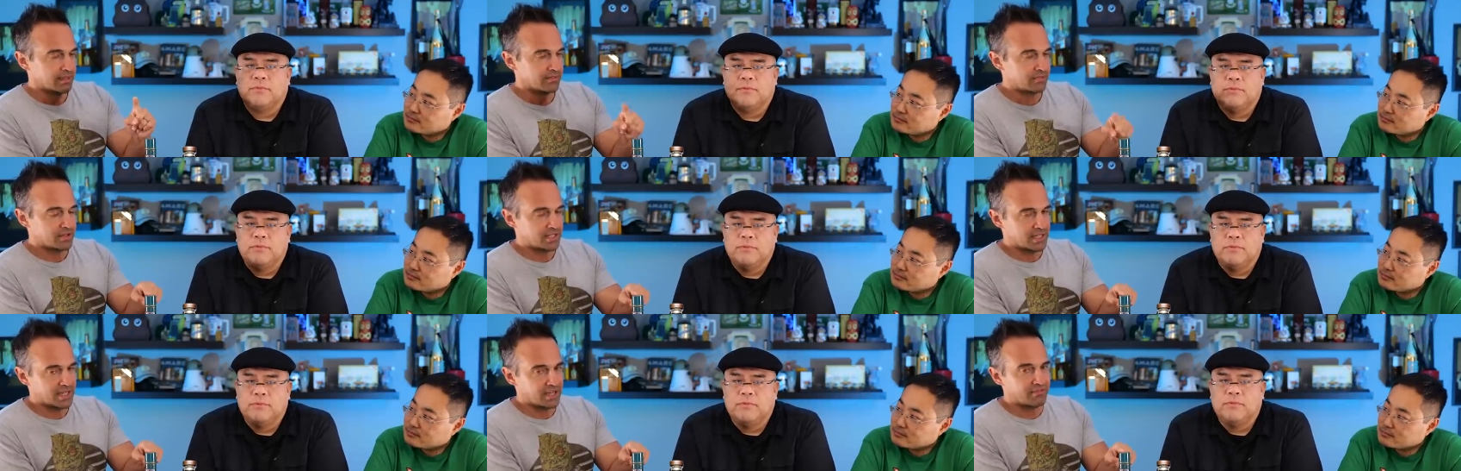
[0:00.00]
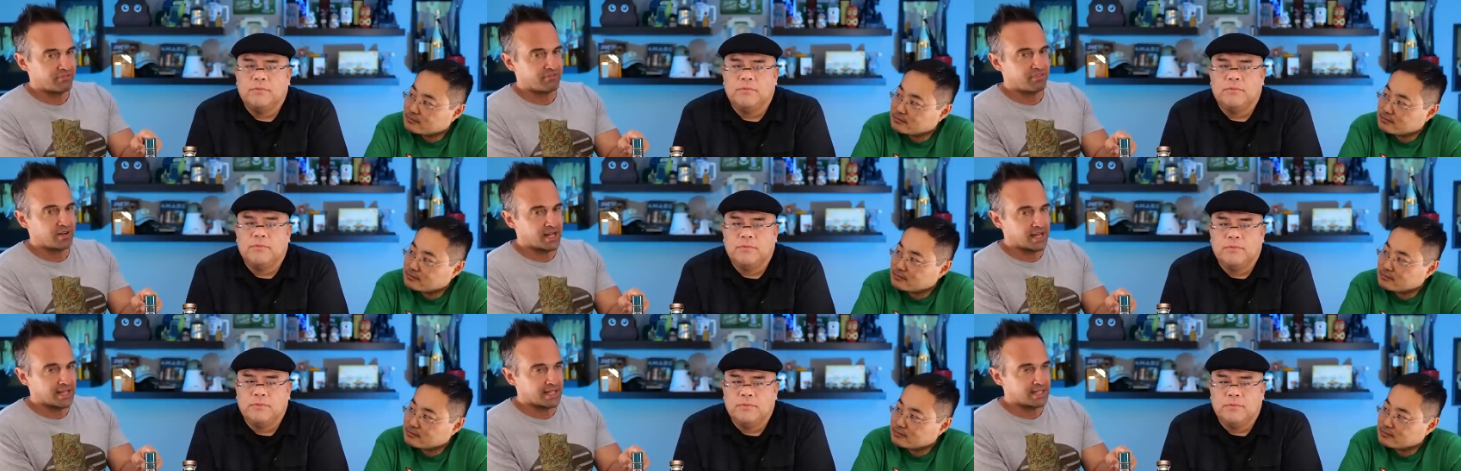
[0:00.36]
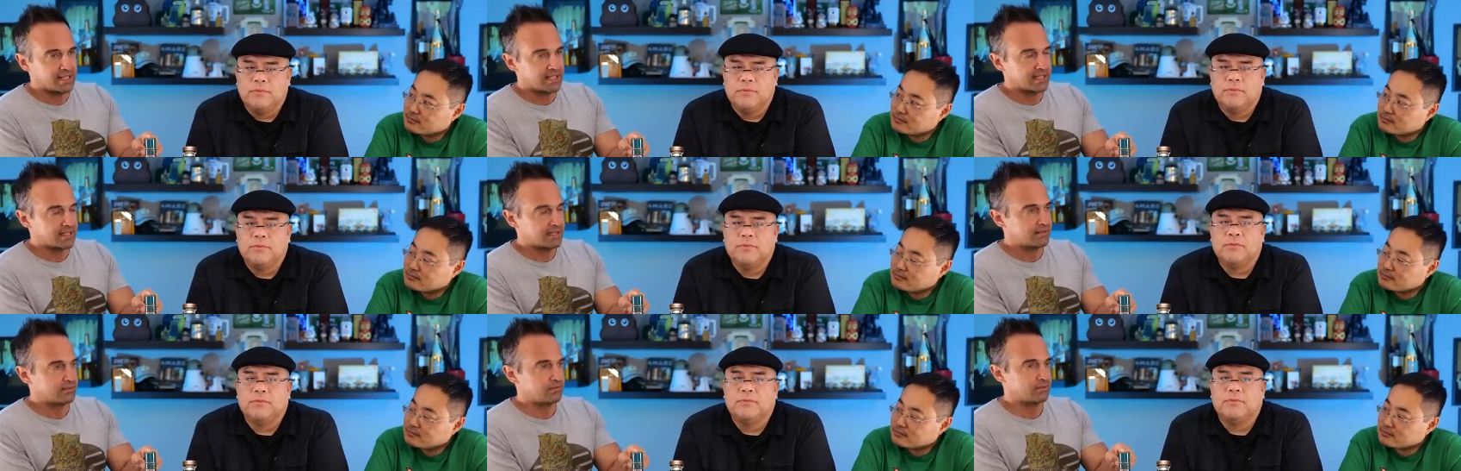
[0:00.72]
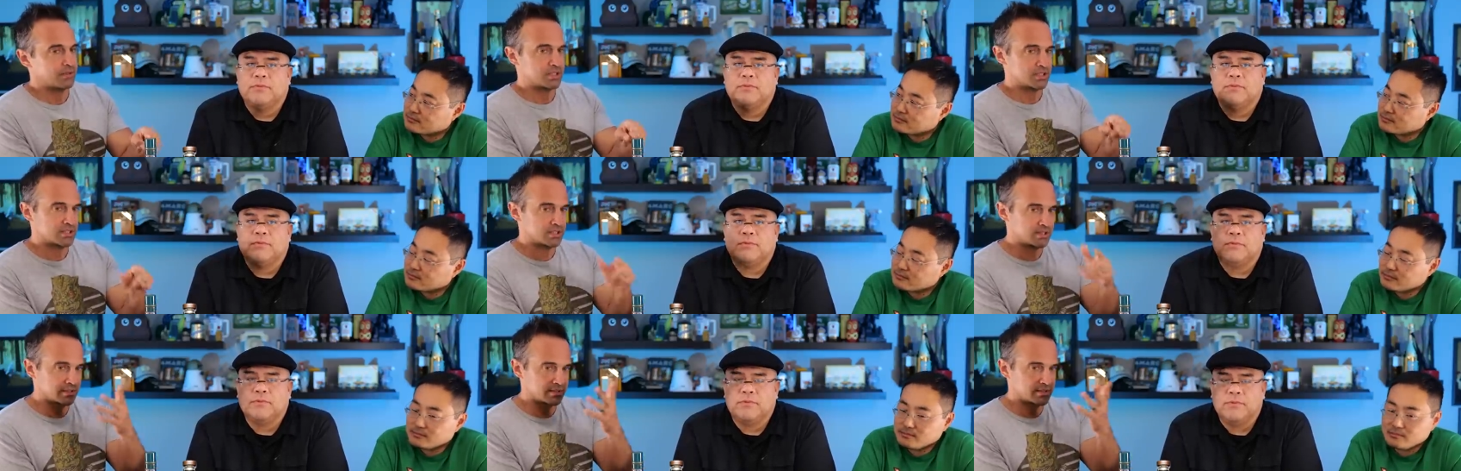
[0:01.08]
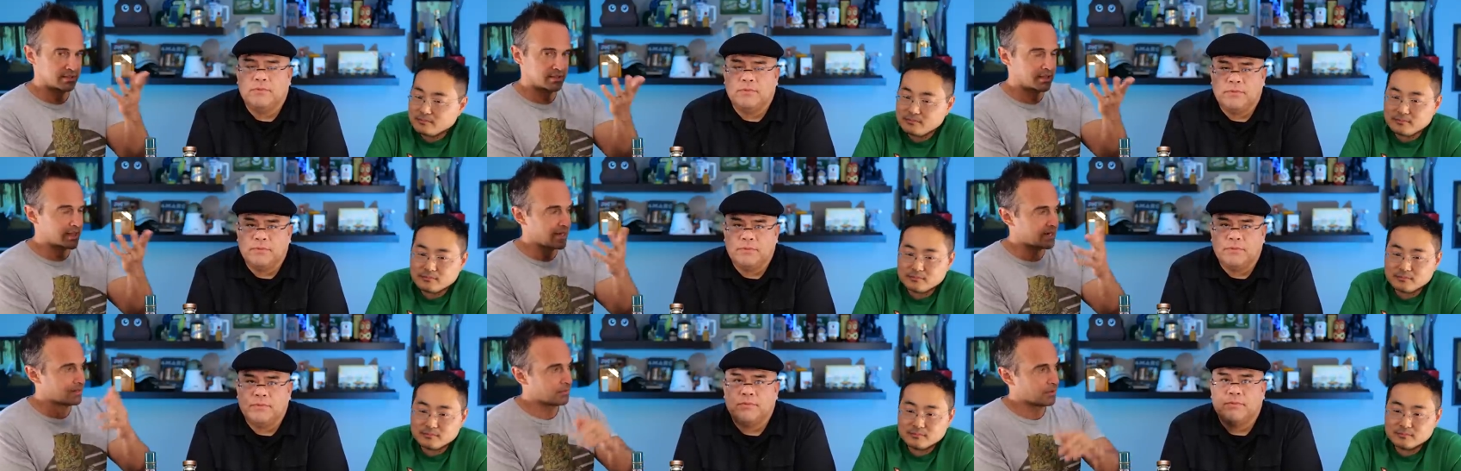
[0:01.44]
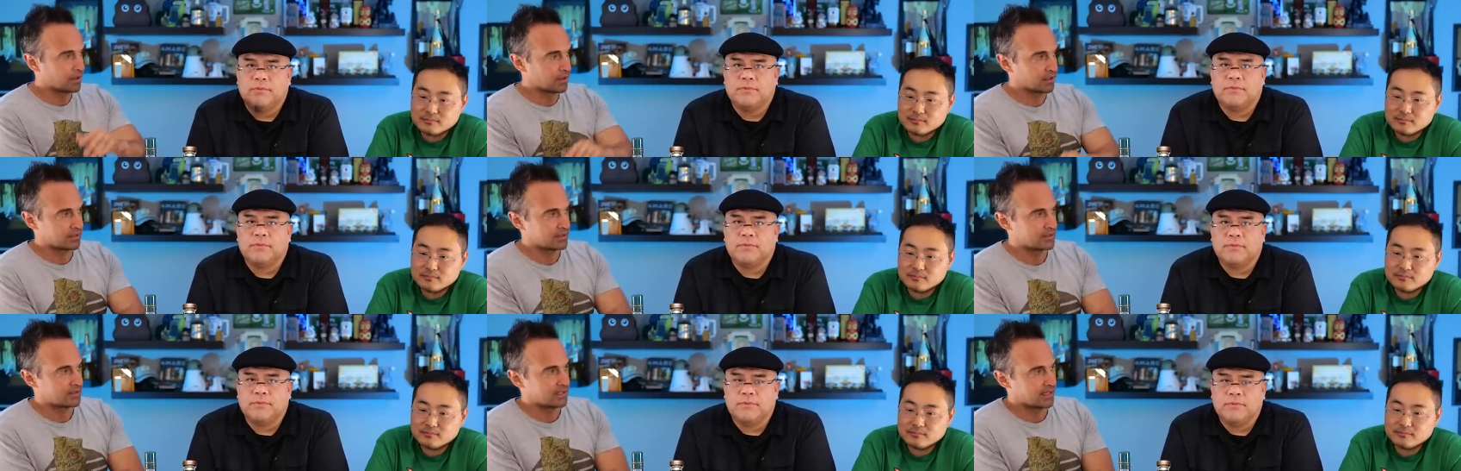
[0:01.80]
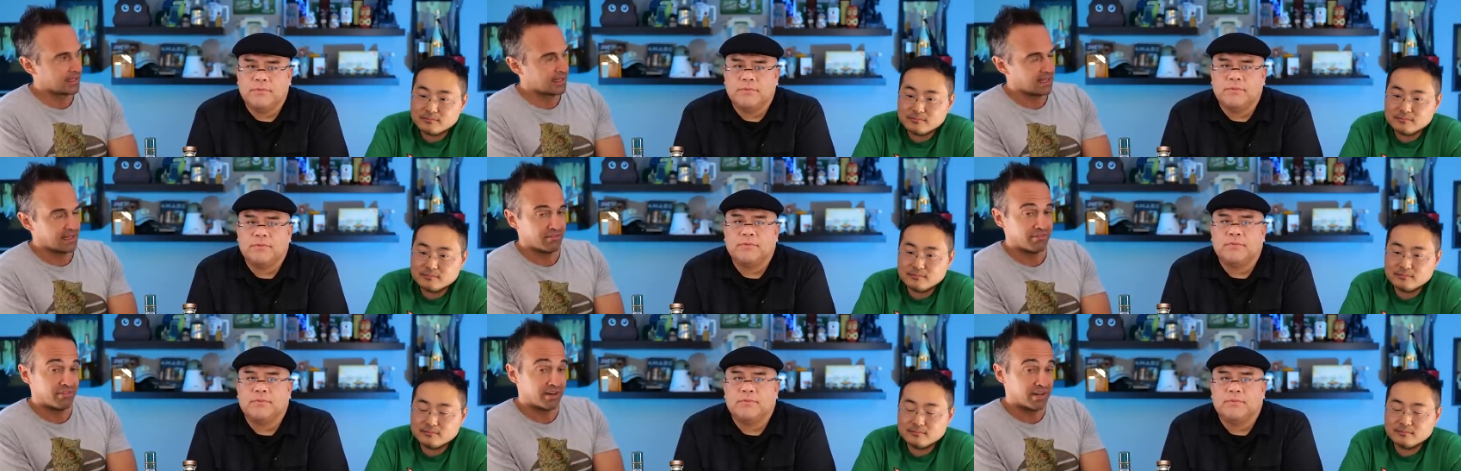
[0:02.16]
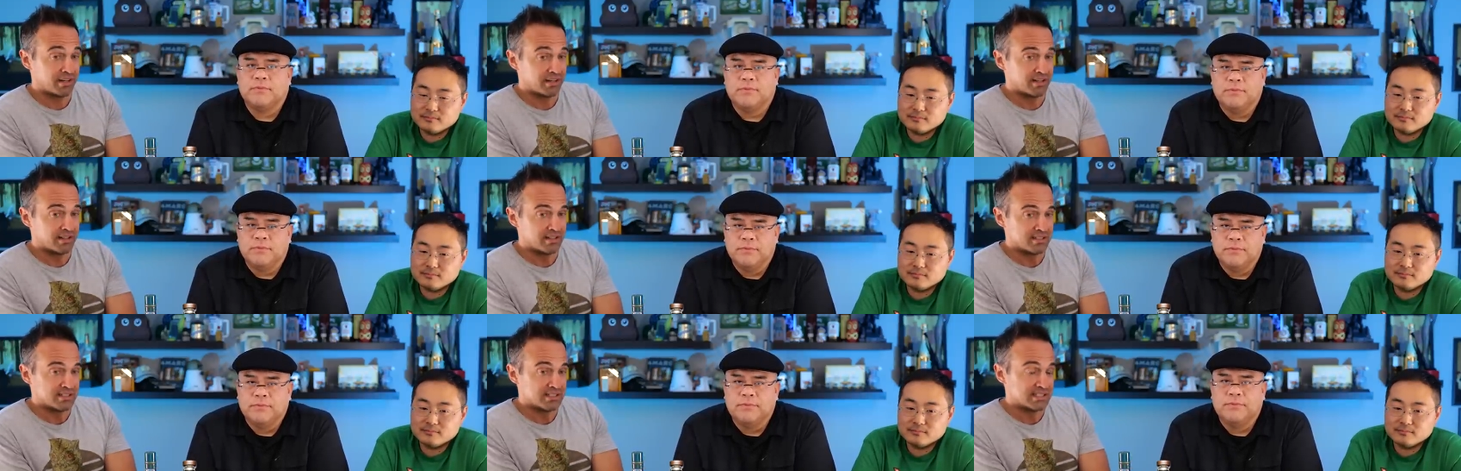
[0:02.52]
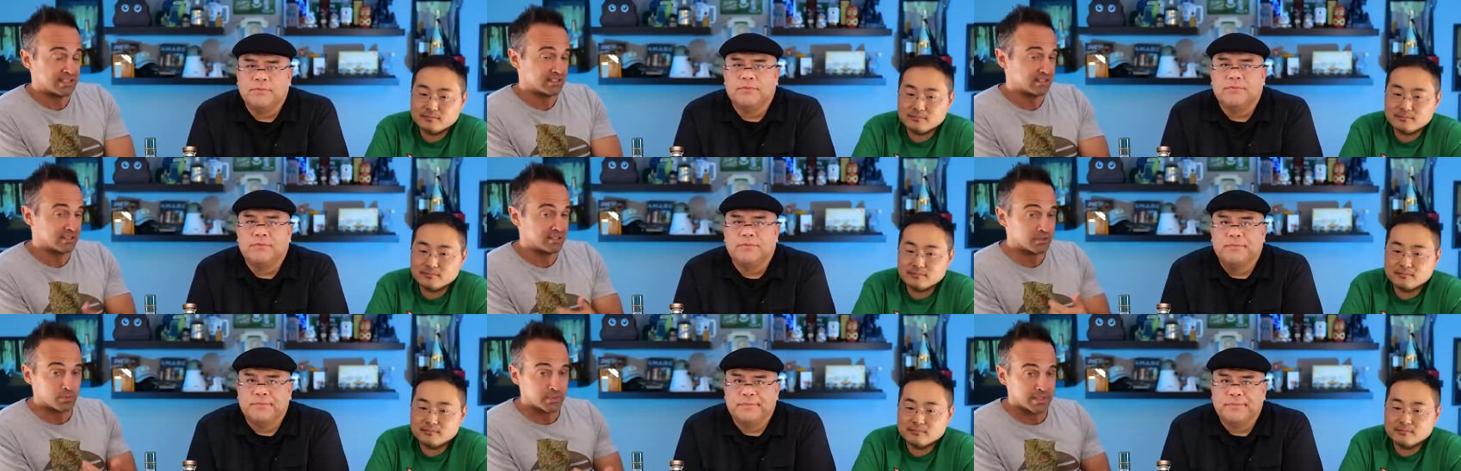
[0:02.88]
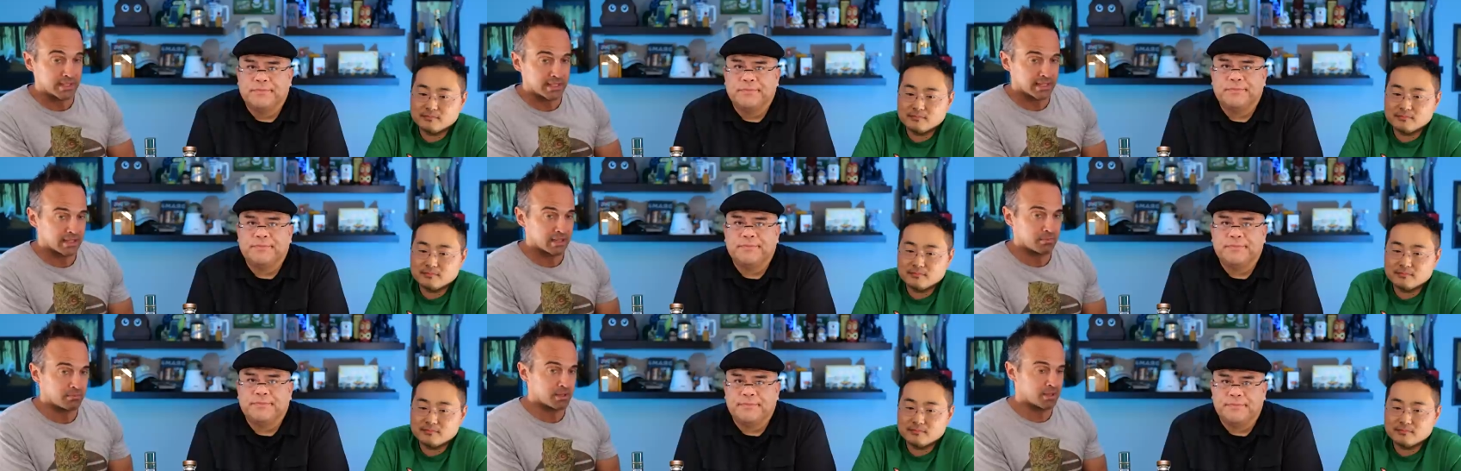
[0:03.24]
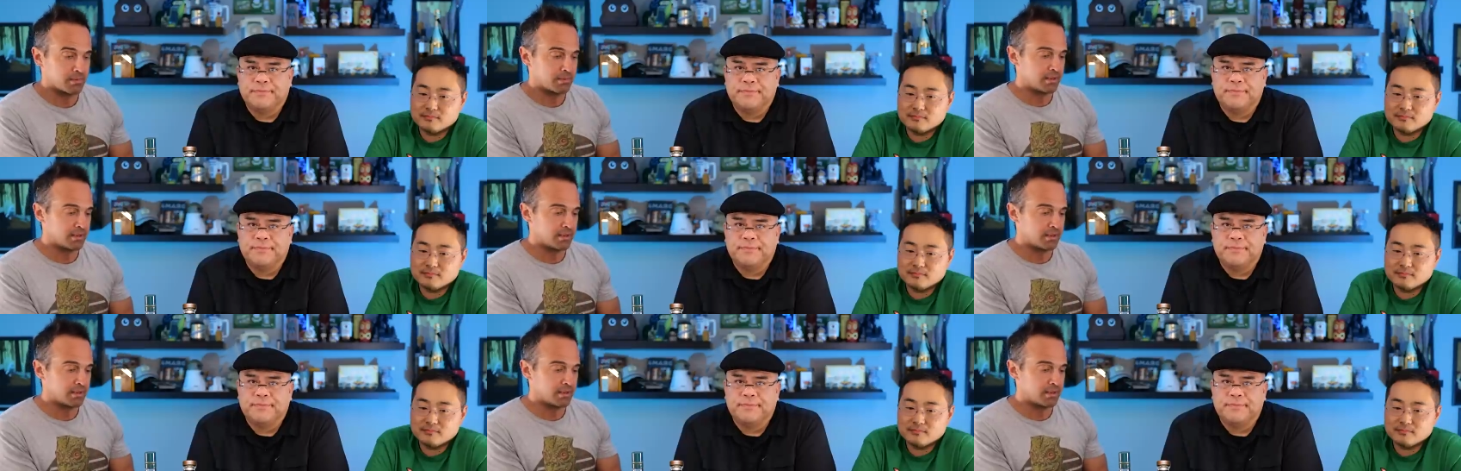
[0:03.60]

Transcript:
Speaker 1: If you can't find it, which a lot of markets, they can't find it as easily as we can,